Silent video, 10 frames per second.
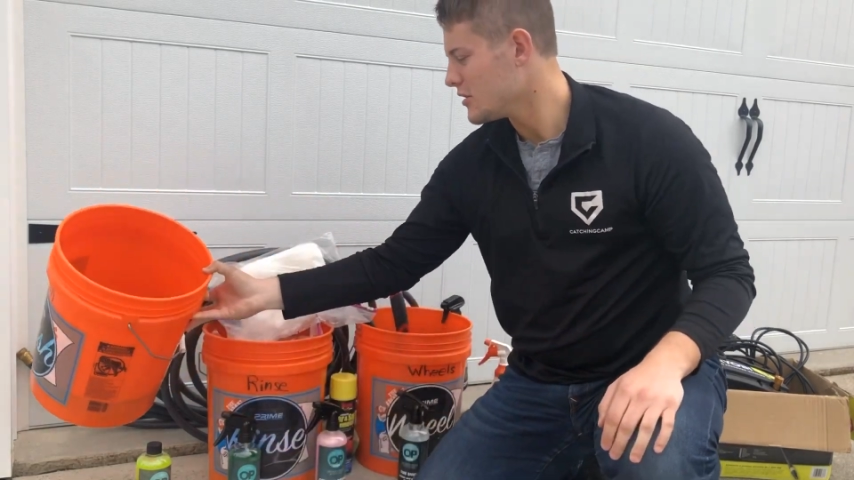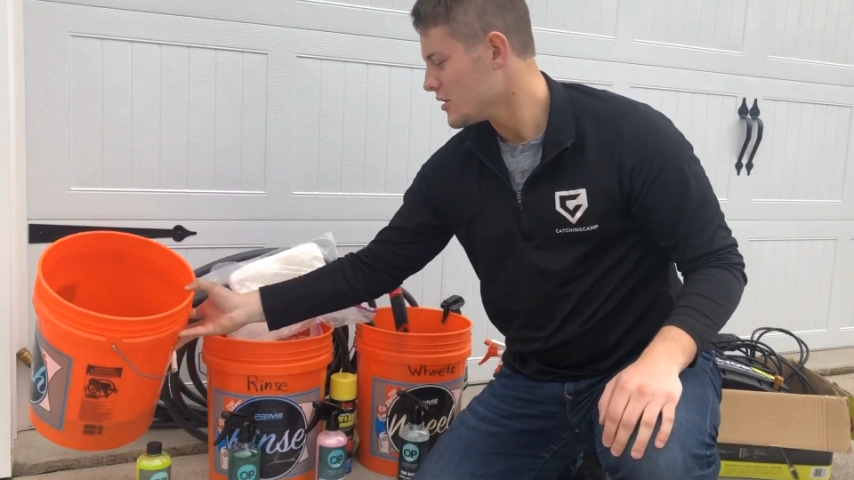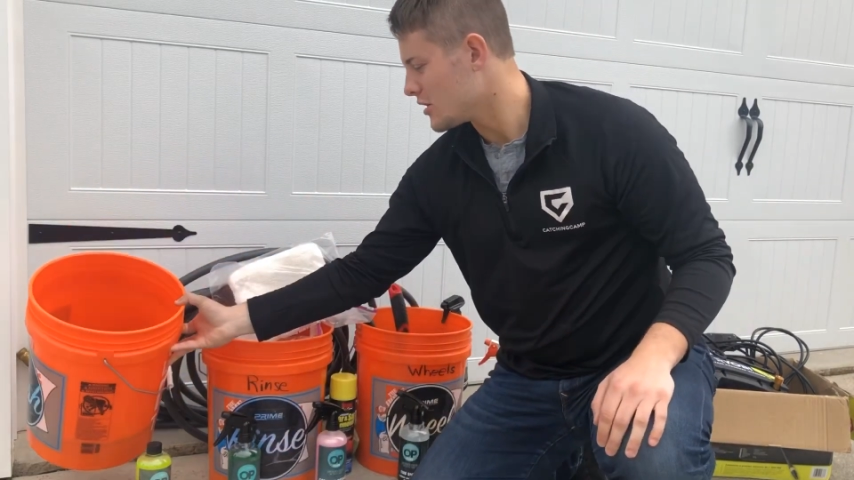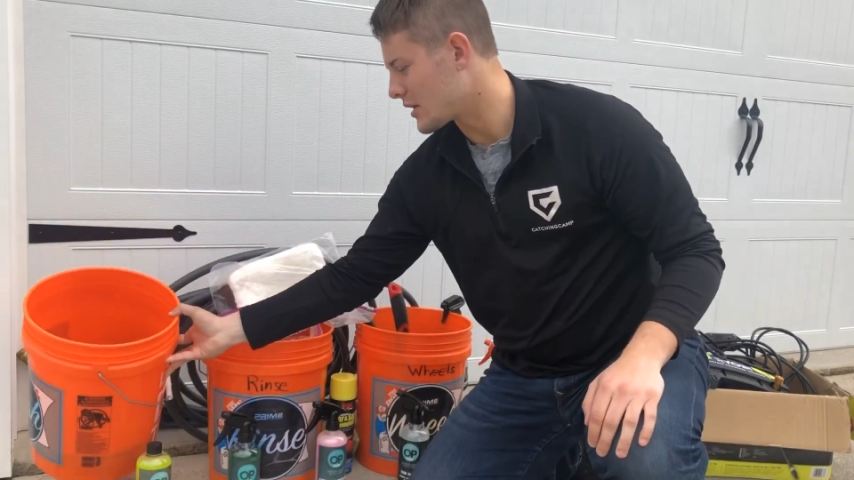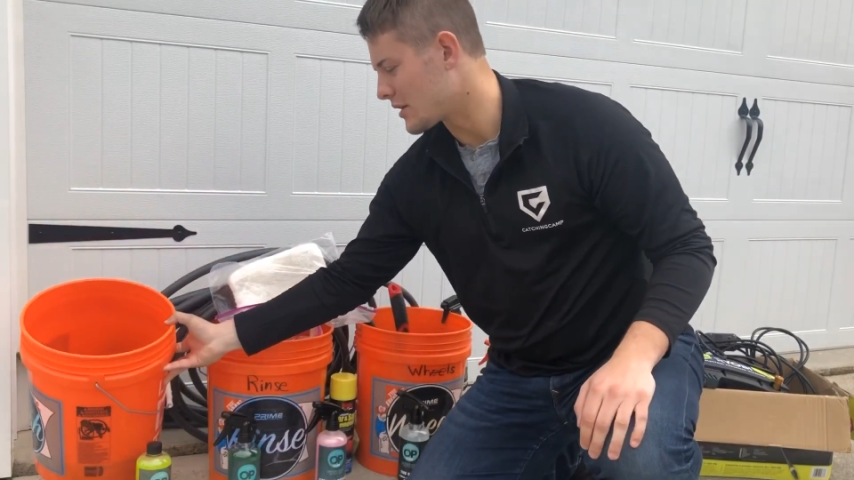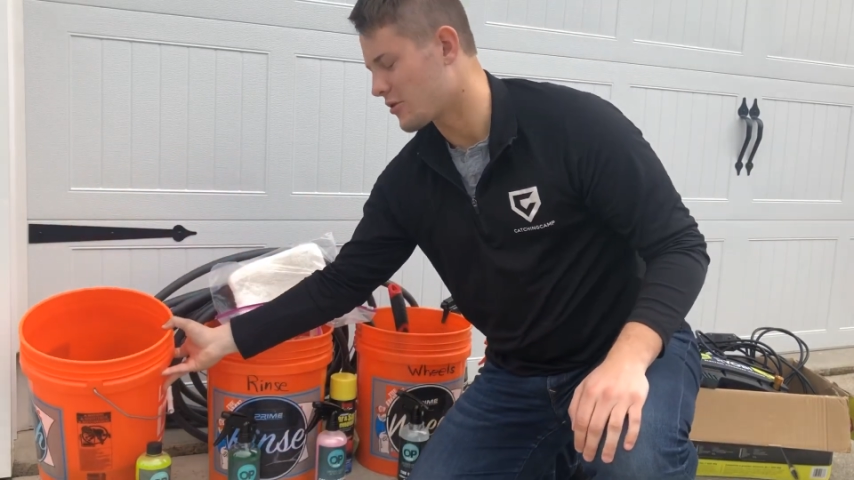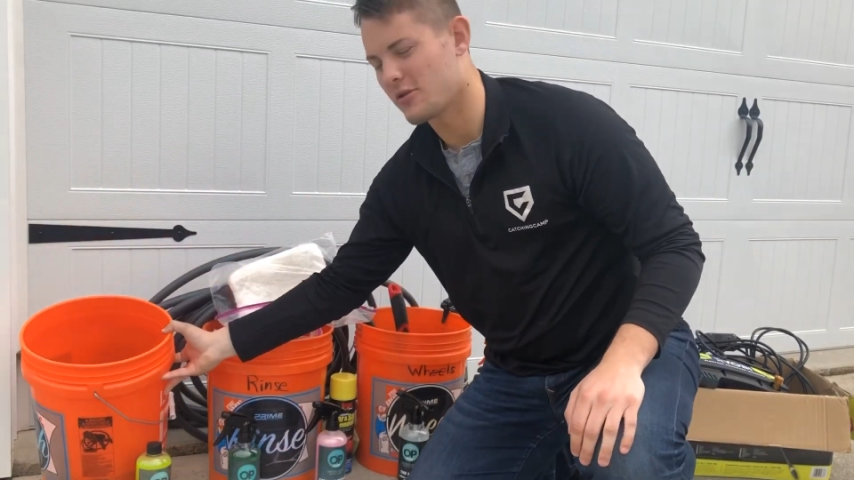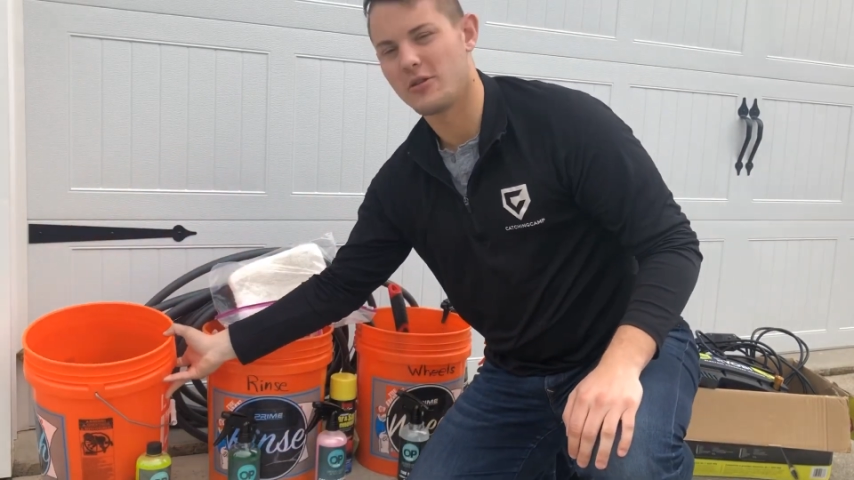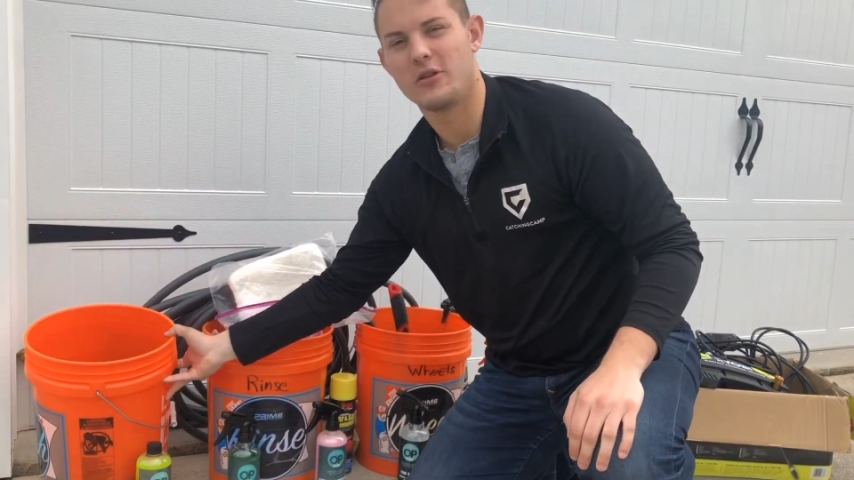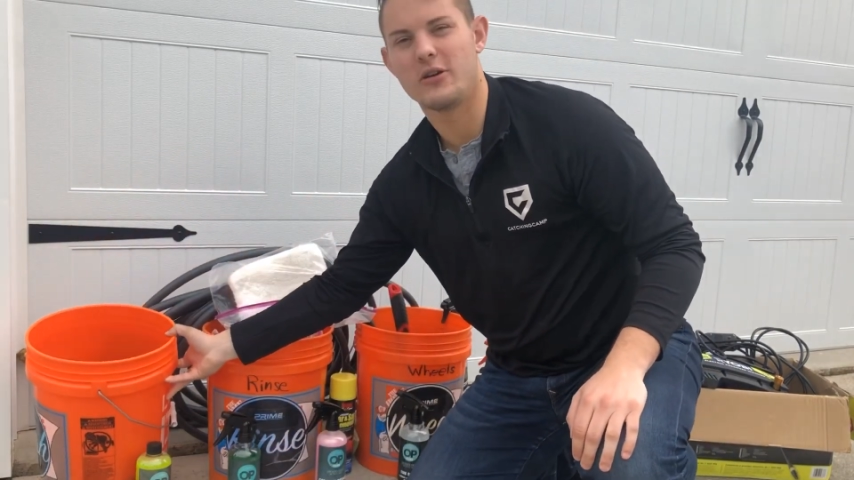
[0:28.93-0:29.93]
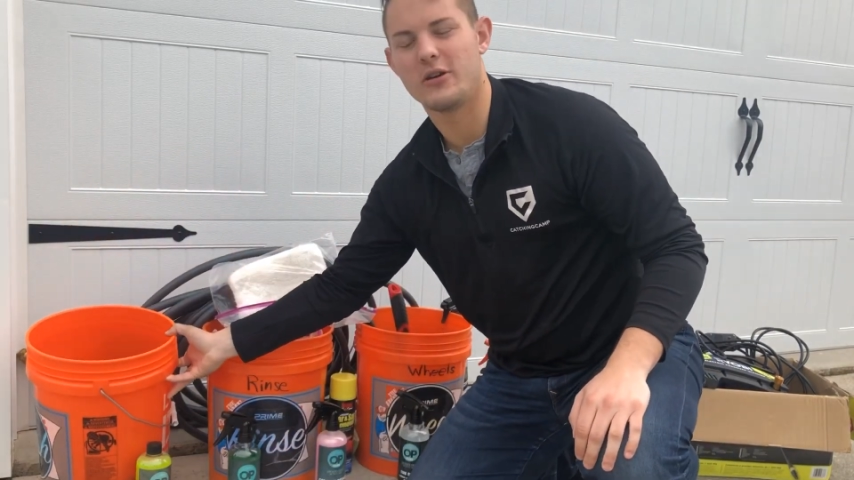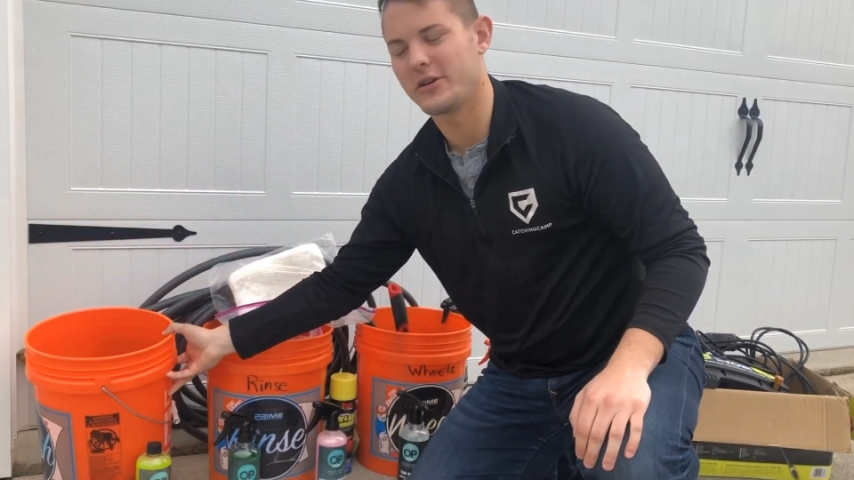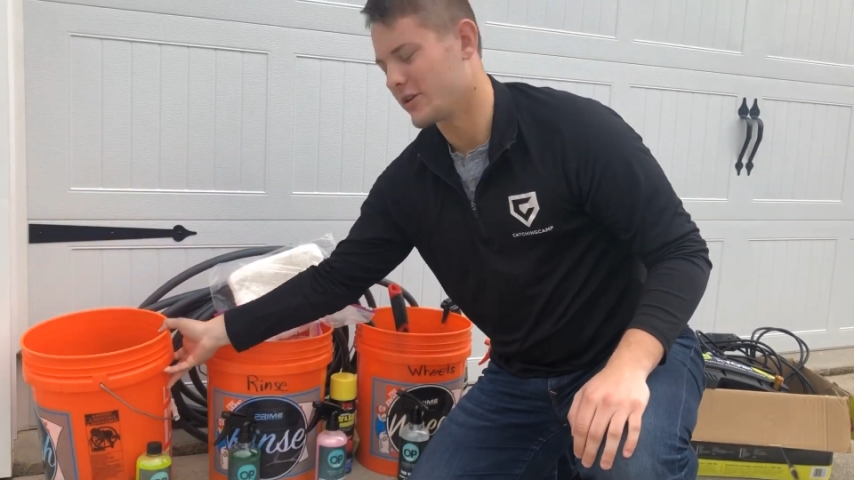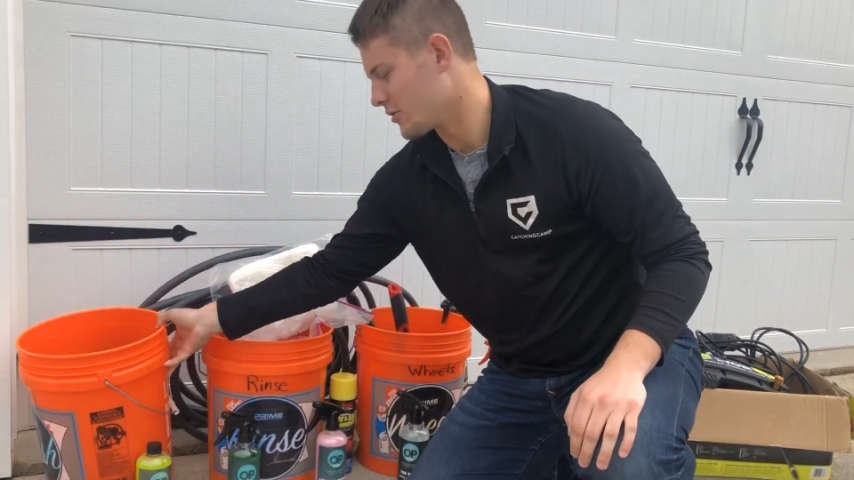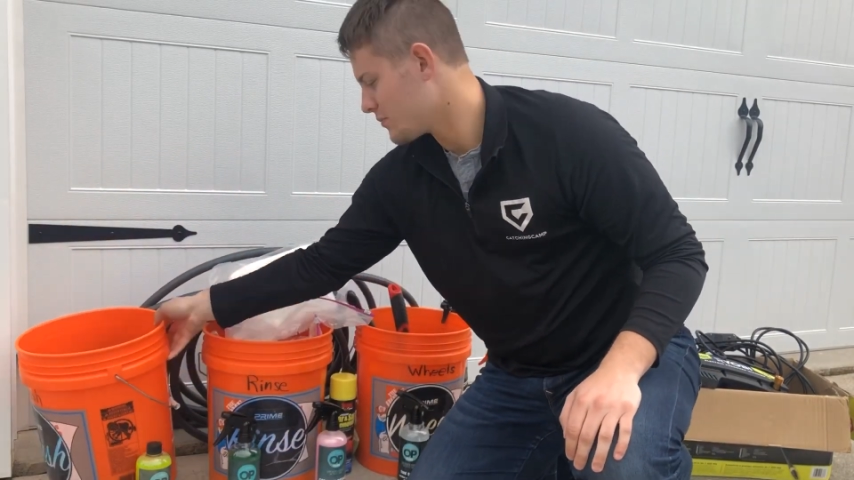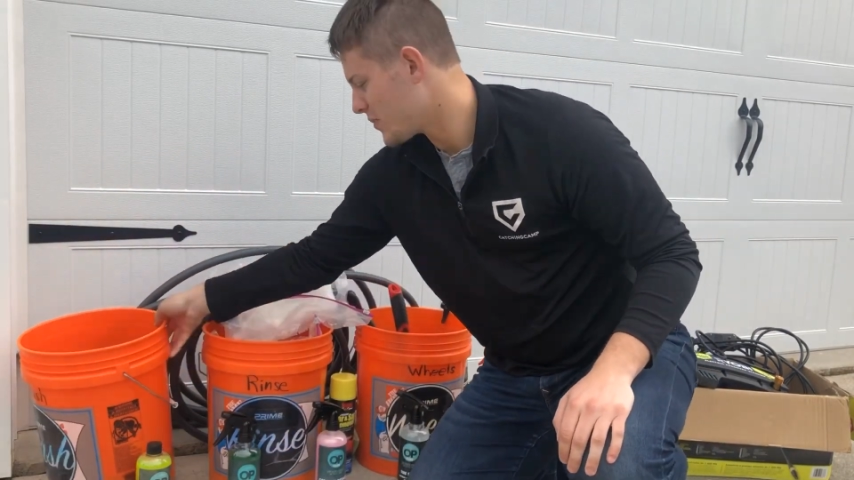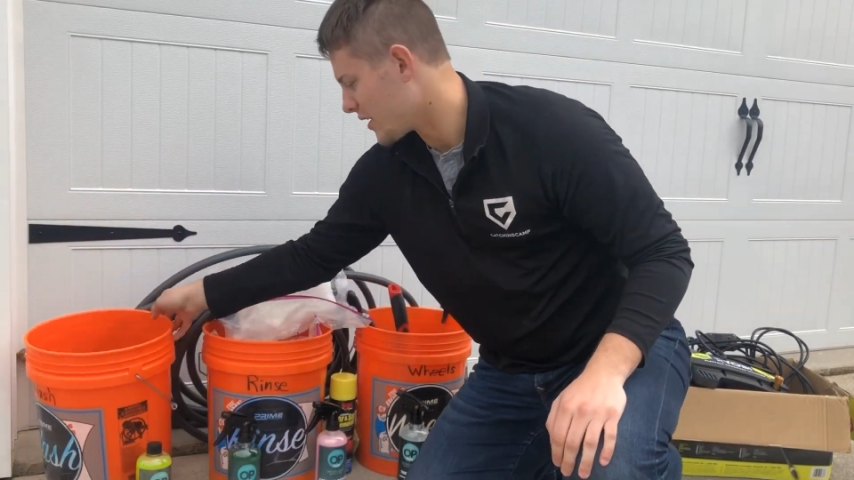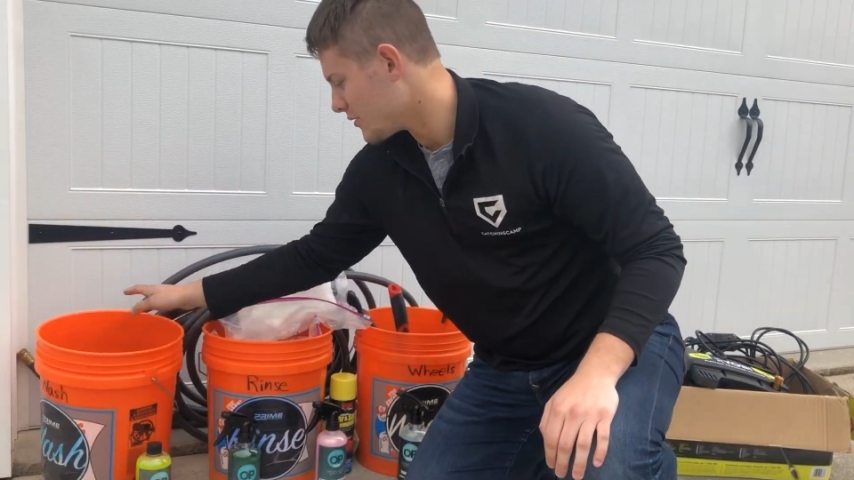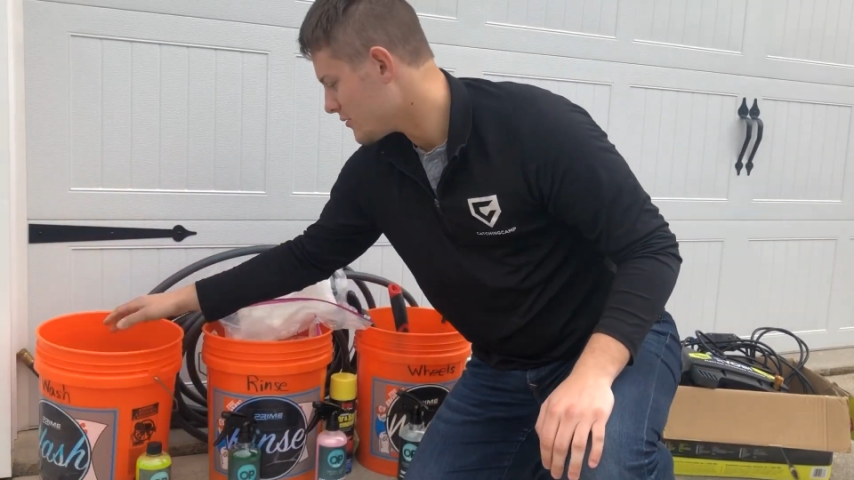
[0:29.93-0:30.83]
you get dirt on your paint.